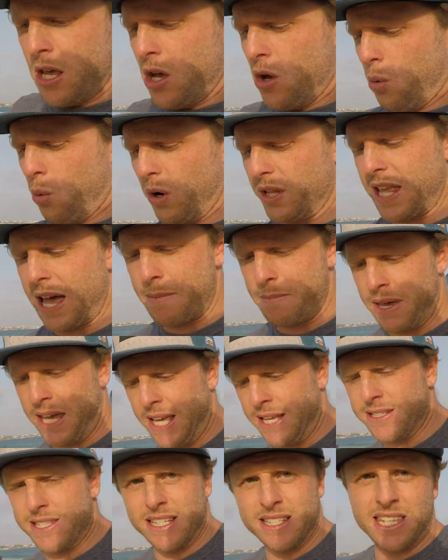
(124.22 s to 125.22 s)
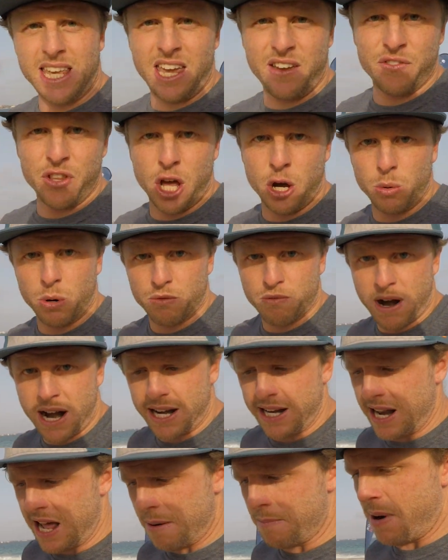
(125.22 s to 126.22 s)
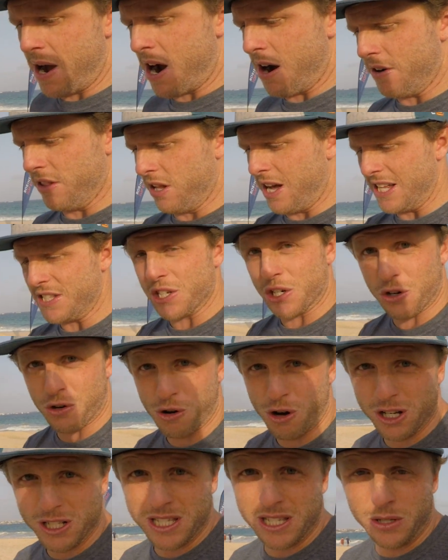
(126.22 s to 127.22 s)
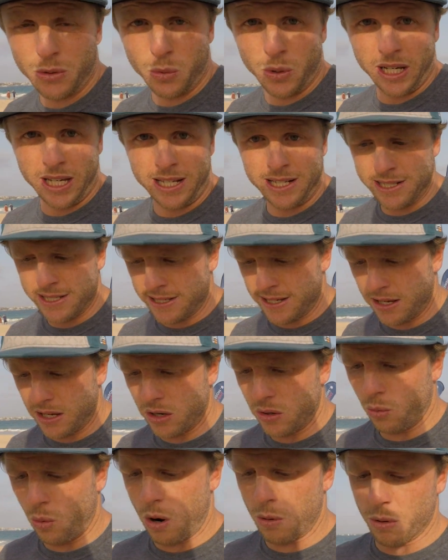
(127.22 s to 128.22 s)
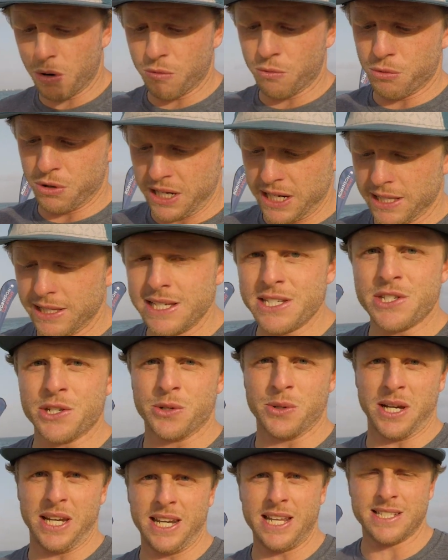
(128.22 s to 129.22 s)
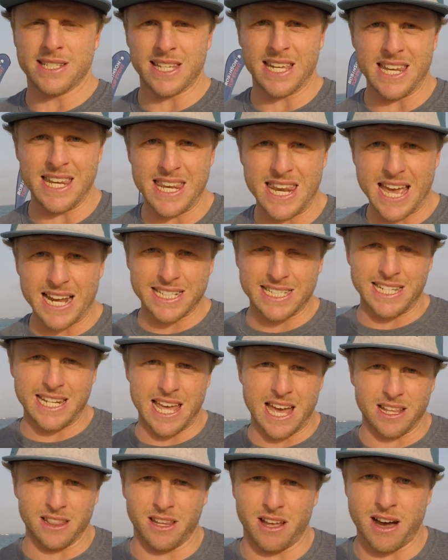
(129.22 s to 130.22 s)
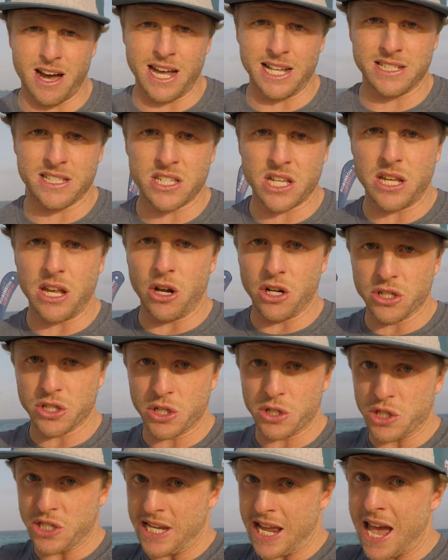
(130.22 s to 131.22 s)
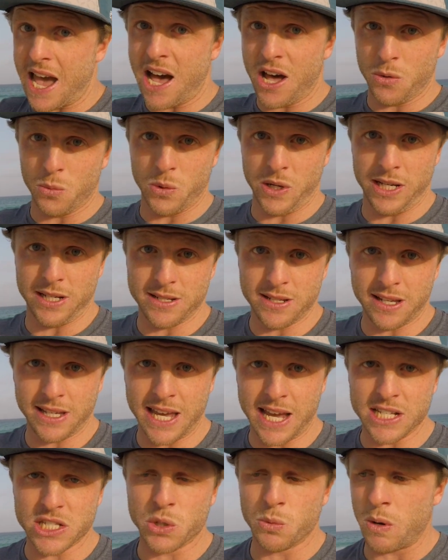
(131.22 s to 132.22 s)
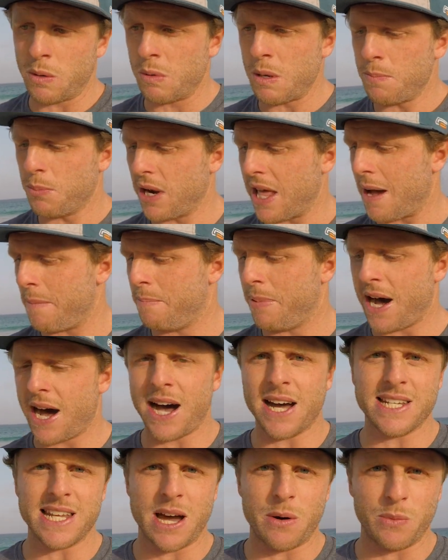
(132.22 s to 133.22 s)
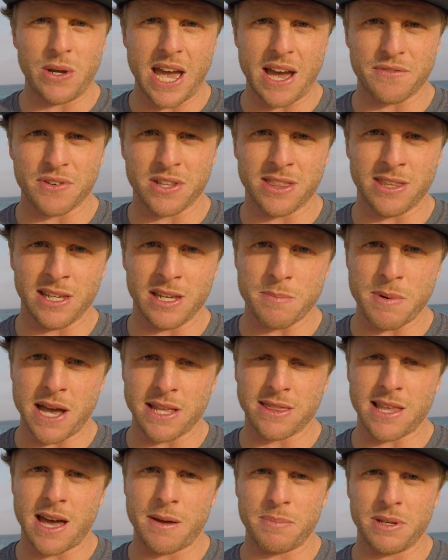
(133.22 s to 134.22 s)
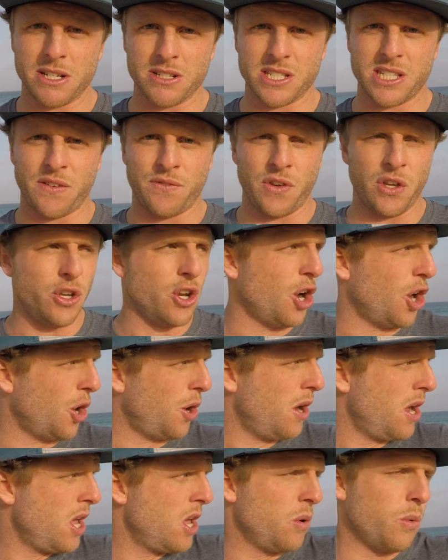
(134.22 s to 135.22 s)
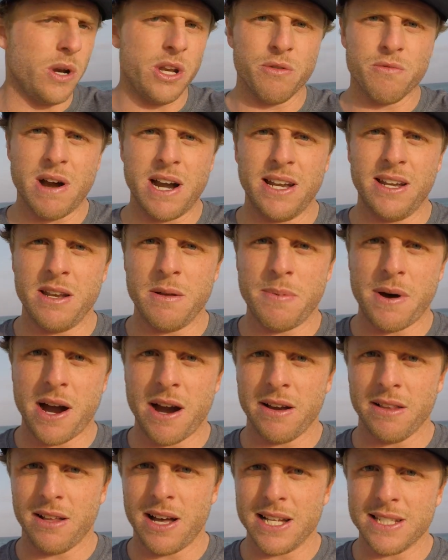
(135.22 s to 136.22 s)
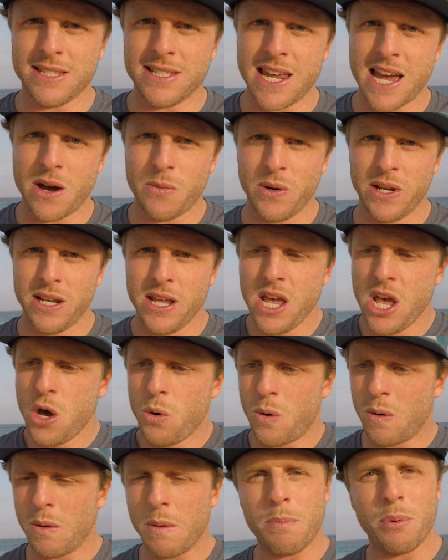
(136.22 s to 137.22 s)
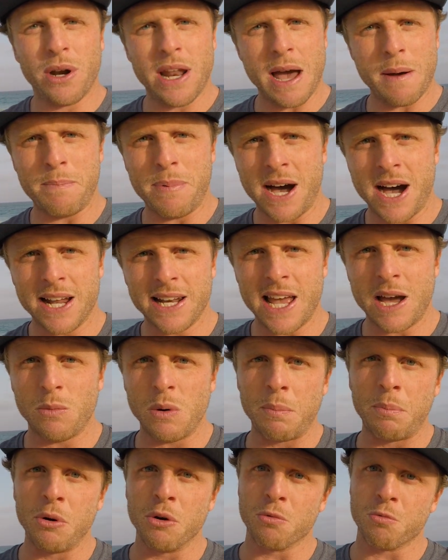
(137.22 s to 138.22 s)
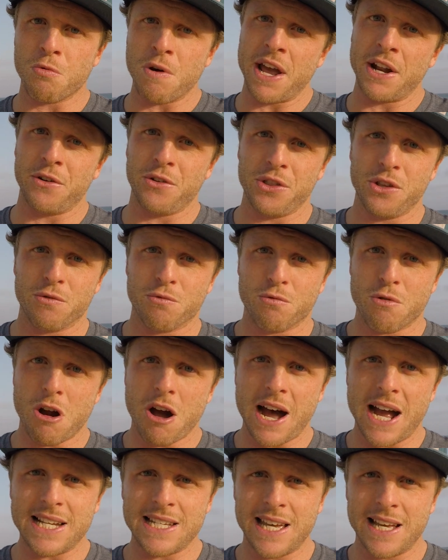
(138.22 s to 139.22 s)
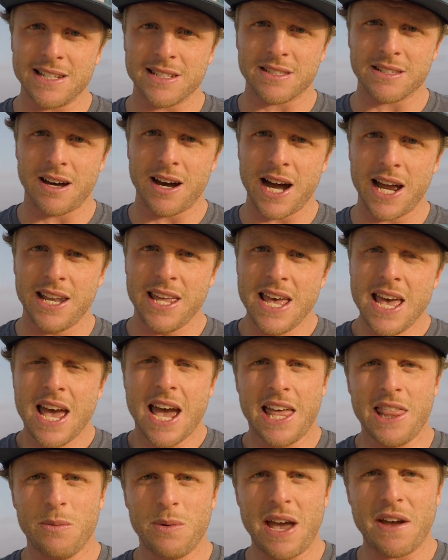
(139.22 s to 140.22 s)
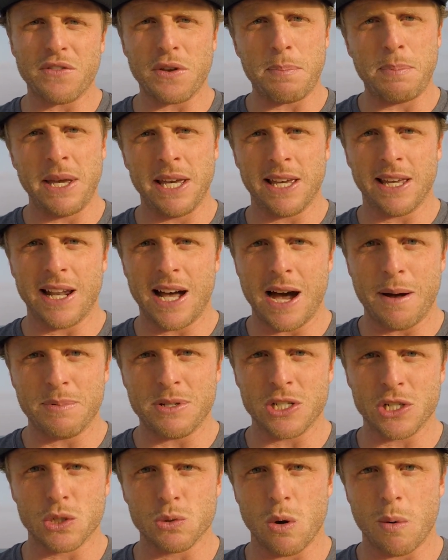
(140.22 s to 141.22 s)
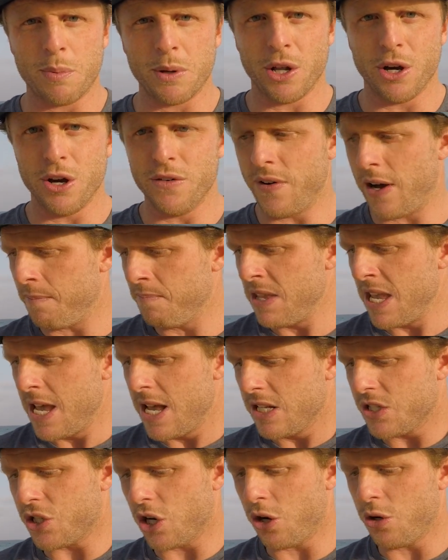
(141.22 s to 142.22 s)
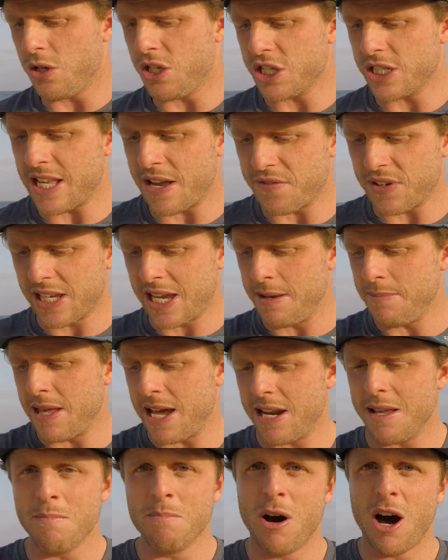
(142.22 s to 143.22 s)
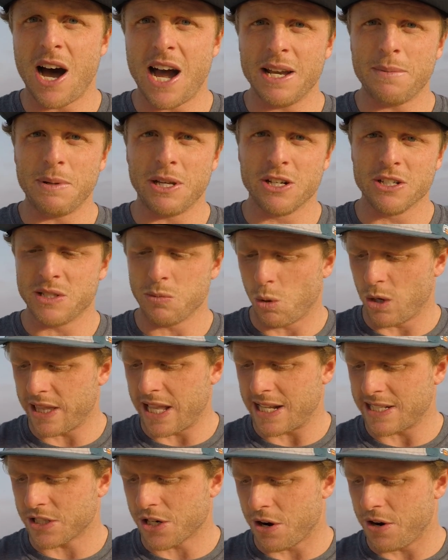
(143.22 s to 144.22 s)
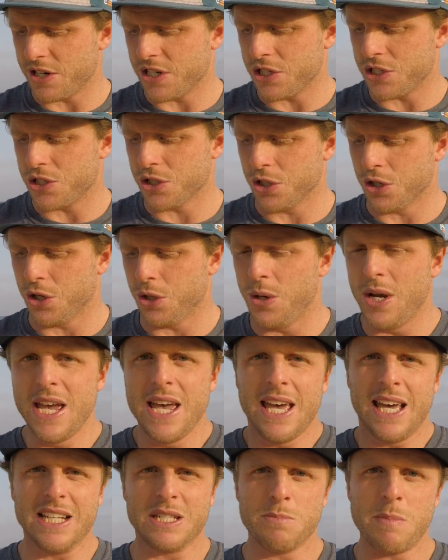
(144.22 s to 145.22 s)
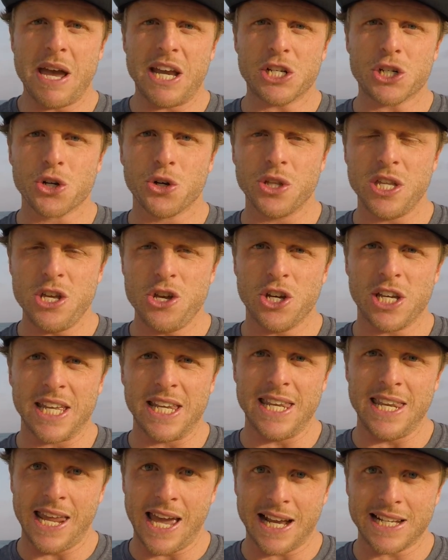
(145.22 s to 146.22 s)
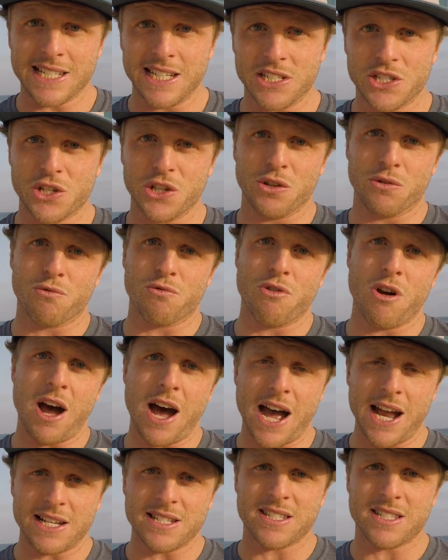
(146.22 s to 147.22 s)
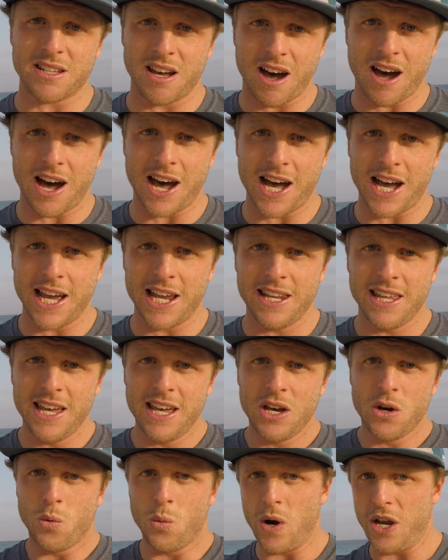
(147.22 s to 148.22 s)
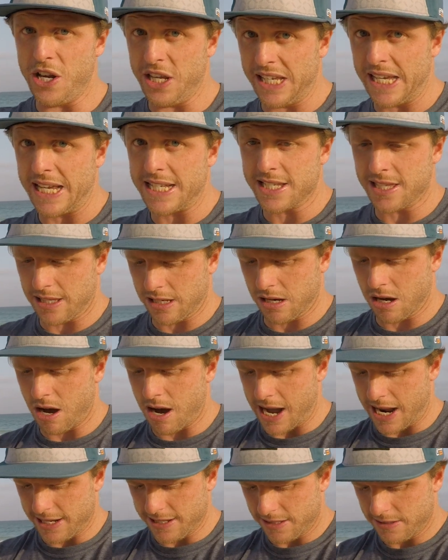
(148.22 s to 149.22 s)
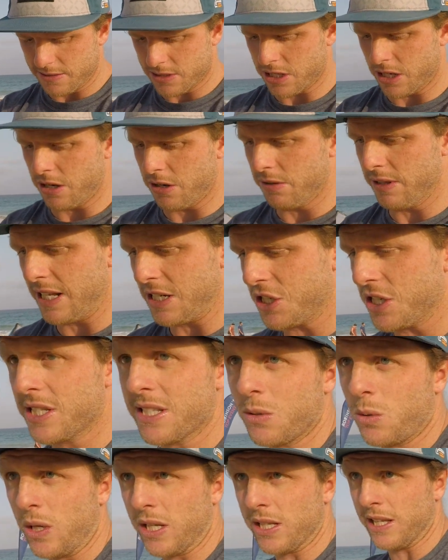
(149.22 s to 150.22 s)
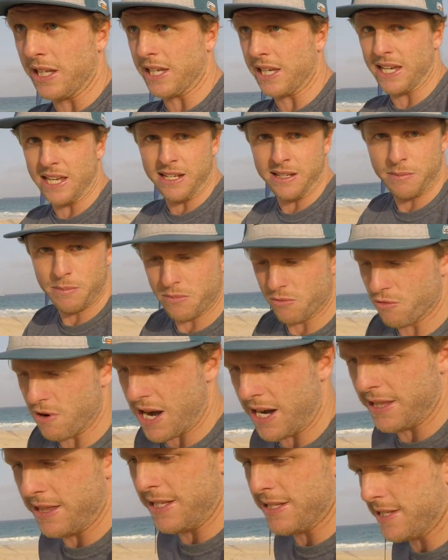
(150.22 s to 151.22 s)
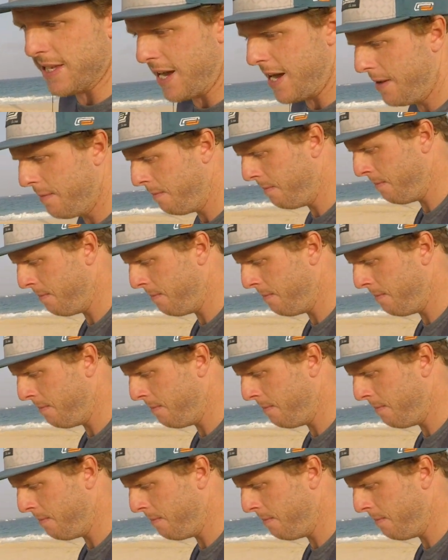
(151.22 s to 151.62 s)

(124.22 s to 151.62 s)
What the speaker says: what that means is even though we're running our bar and lines across the wind, what we're really doing is connecting our lines downwind. Okay, so when we put our bar down, we have to think about that, because if you know, when you're running your bar and lines downwind, when we put our bar down, we put red on the right hand side and then we have to pick it up to swap it over. So you just have to keep that in mind, because what that's going to do is make sure that you connect it to the right side when you get to the kite. So let's just quickly keep running this out.